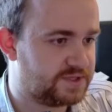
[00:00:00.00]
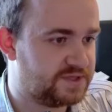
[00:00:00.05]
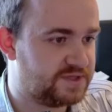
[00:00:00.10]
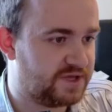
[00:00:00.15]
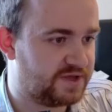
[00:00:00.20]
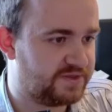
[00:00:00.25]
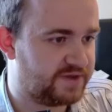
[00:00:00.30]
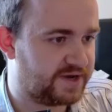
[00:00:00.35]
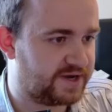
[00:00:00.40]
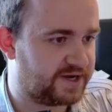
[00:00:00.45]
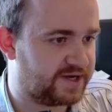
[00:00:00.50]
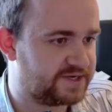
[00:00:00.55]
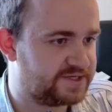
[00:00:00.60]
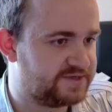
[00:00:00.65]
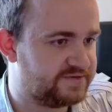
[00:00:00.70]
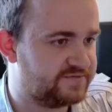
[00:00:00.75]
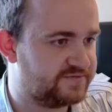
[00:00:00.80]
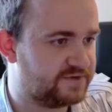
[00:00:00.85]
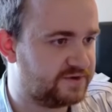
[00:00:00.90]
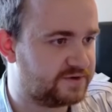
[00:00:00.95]
Another
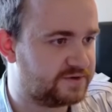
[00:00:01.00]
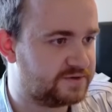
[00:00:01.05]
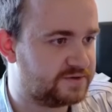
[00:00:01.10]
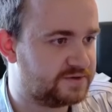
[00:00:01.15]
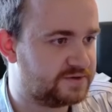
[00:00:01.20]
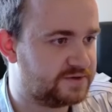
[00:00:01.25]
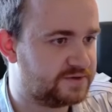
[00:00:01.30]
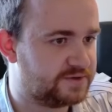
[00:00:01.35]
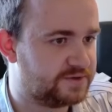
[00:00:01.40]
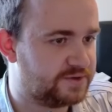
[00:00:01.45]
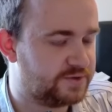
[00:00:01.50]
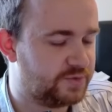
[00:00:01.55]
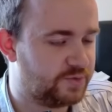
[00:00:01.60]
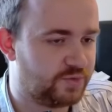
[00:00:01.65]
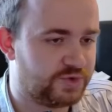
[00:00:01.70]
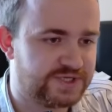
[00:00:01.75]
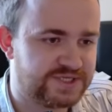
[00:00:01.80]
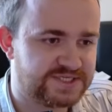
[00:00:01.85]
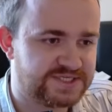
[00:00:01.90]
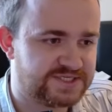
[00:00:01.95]
active Don.
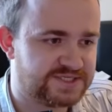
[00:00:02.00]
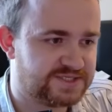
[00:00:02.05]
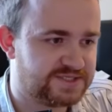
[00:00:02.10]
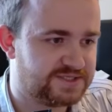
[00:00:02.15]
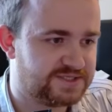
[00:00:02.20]
What is...